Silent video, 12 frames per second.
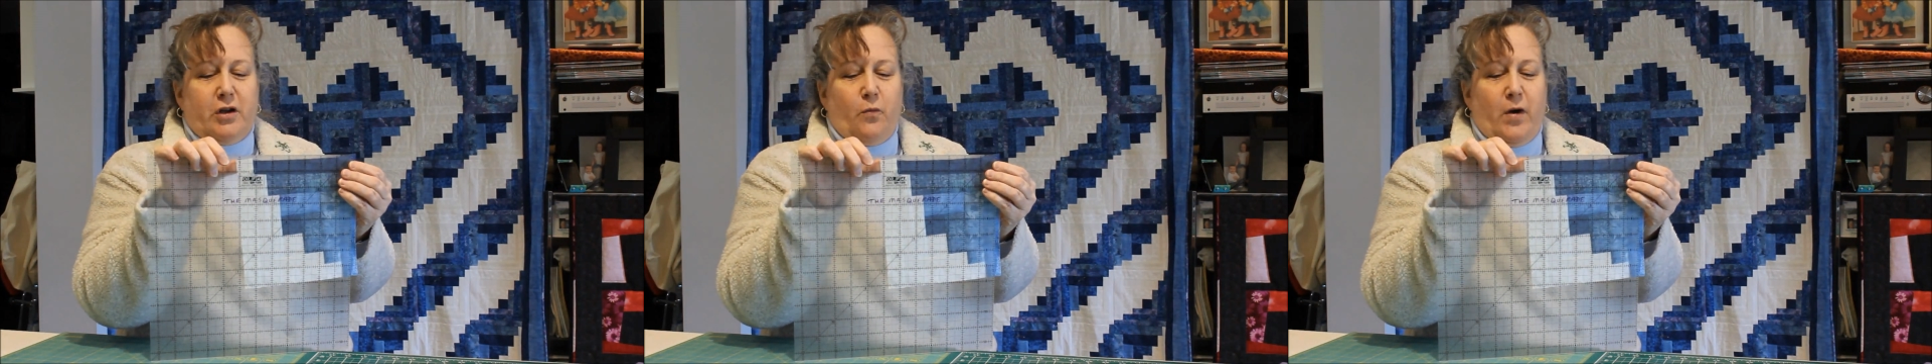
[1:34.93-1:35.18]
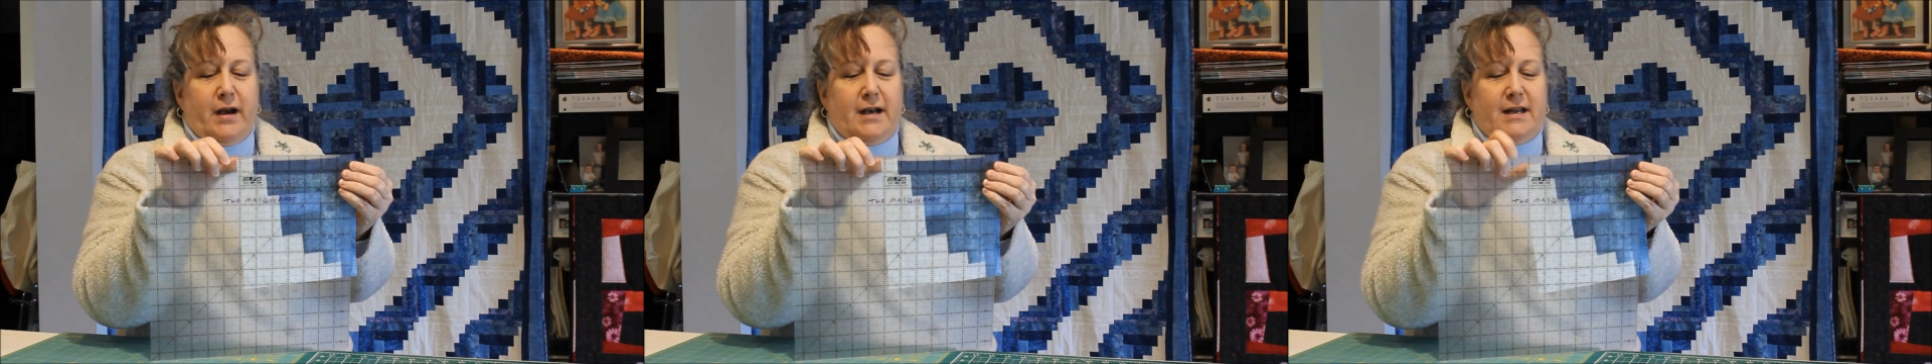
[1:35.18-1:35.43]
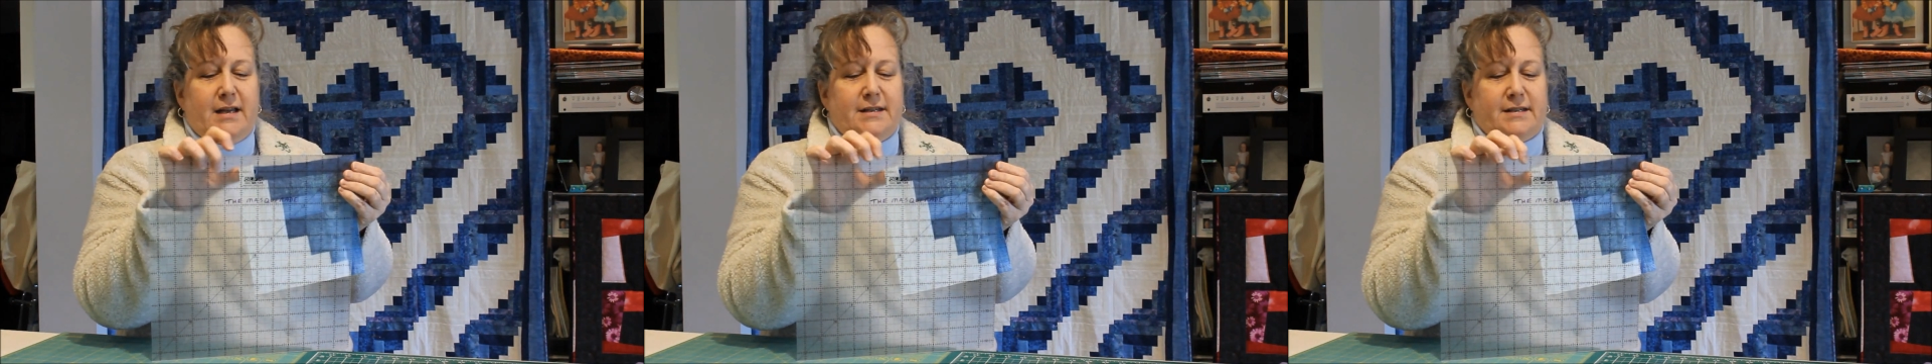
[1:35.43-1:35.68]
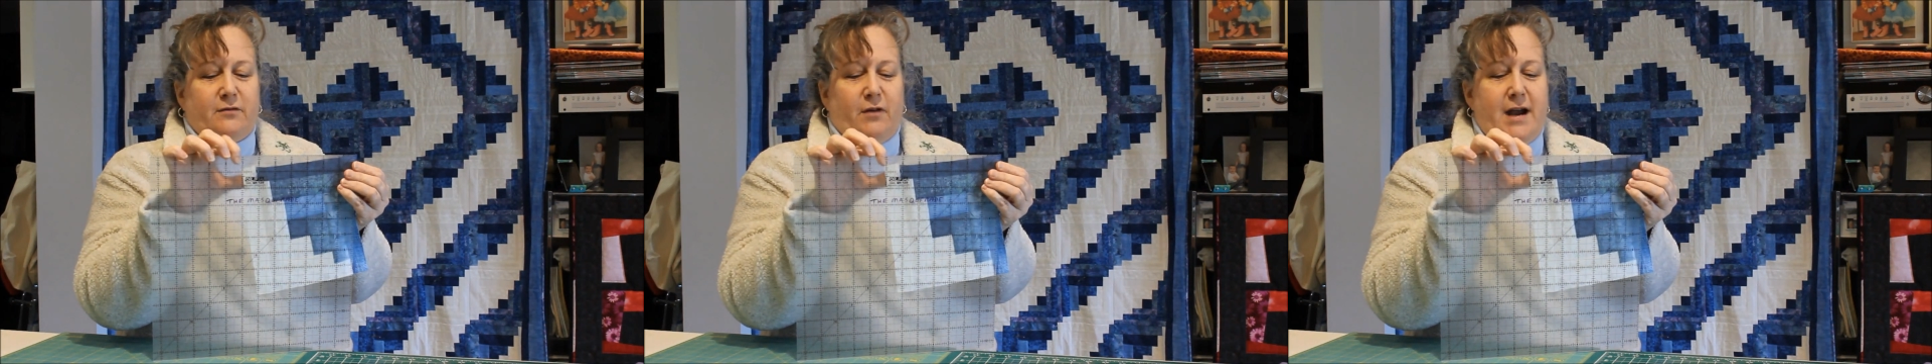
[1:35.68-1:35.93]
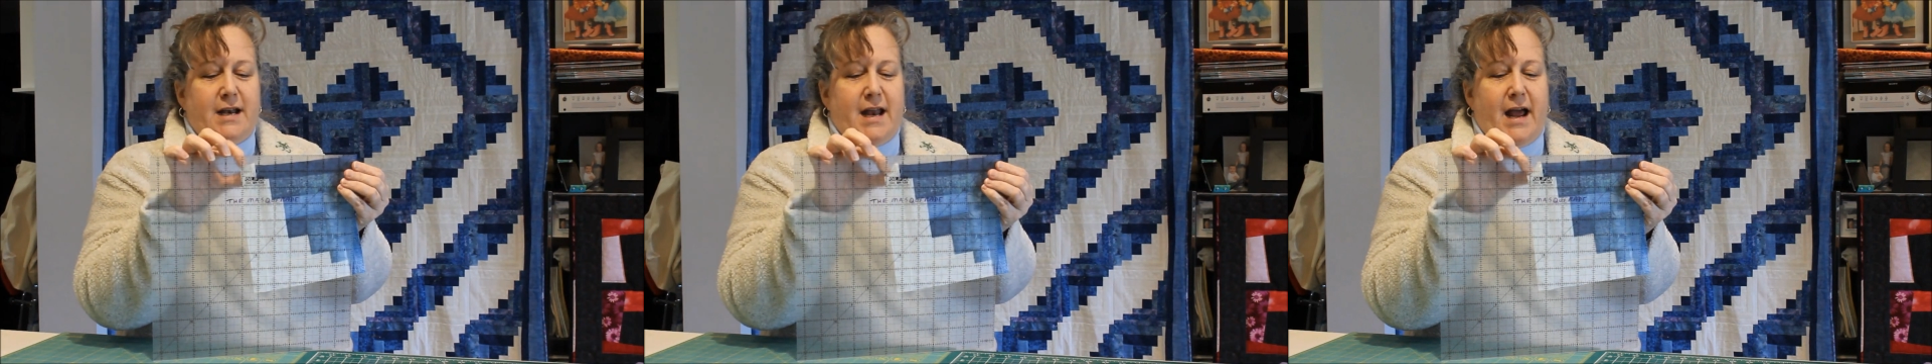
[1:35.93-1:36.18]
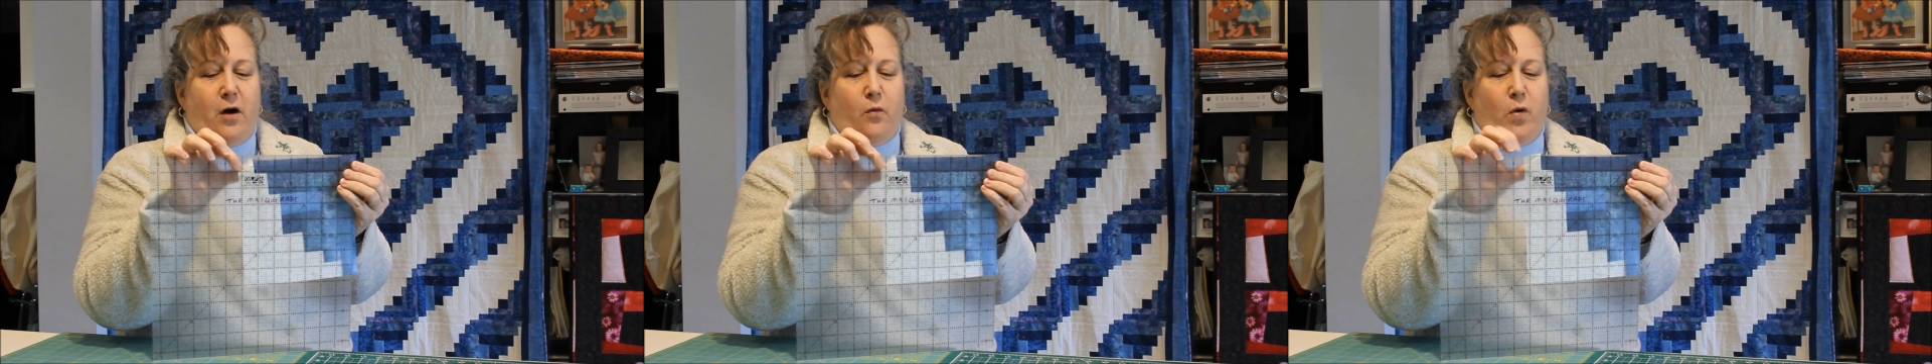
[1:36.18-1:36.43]
at what it is and right
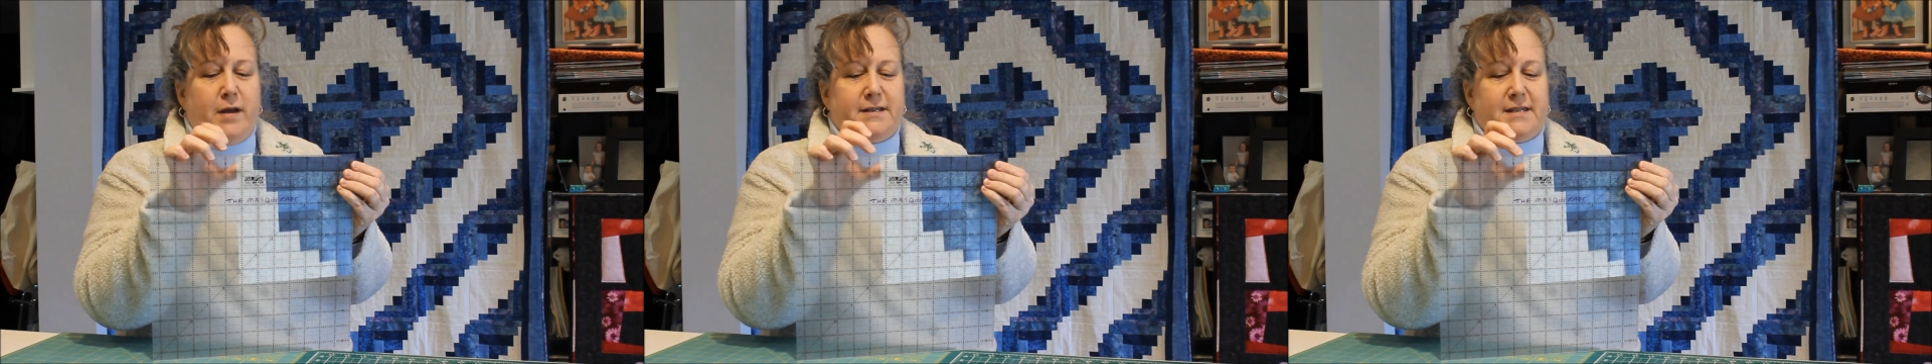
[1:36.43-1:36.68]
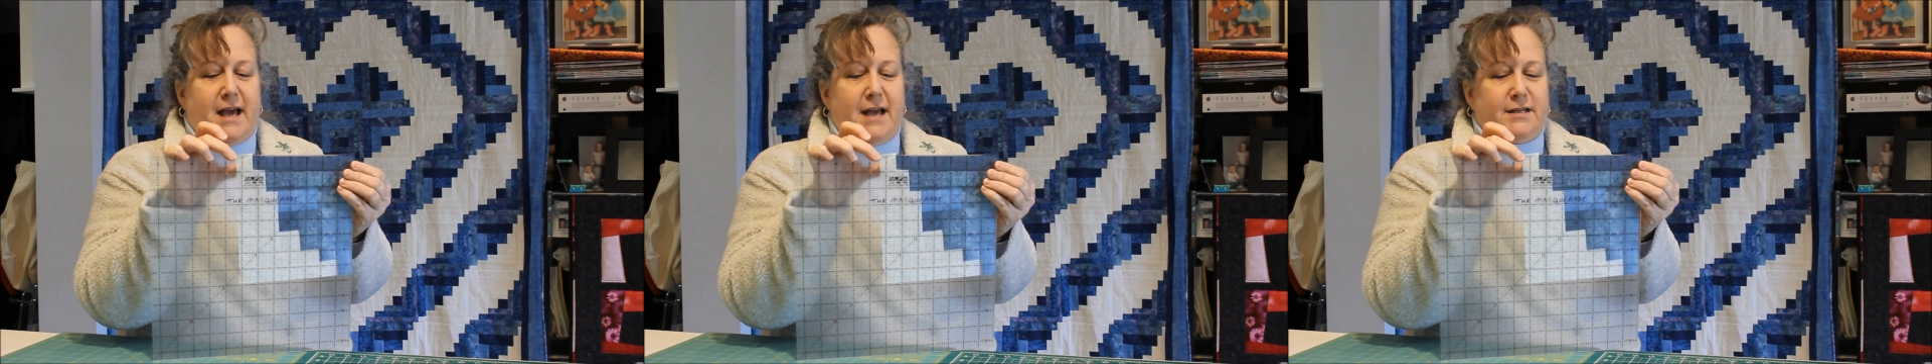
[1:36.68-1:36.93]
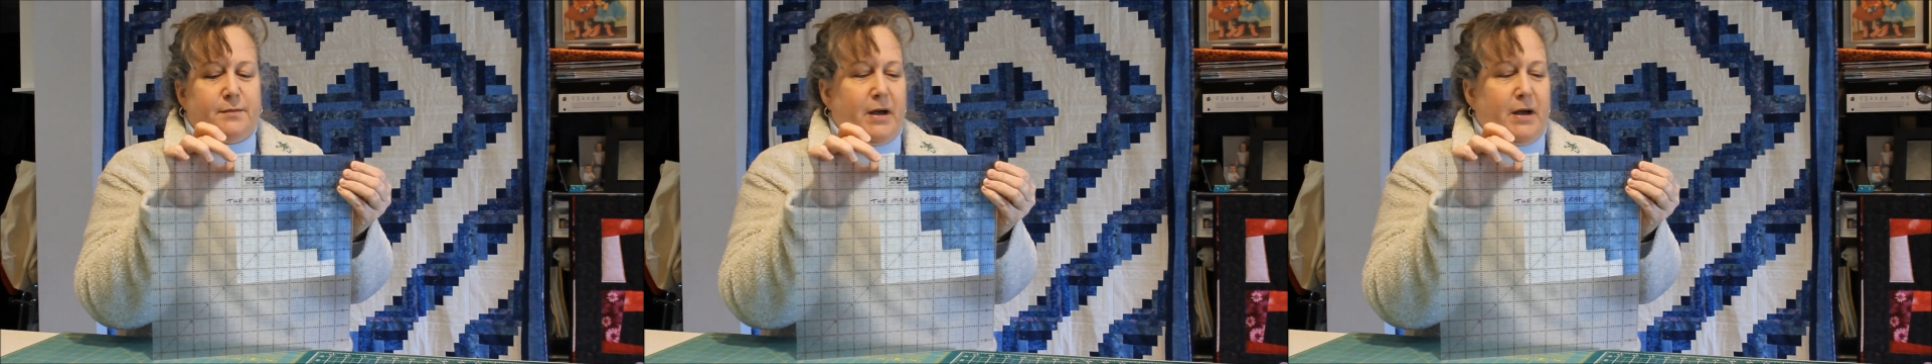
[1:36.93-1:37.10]
now one side's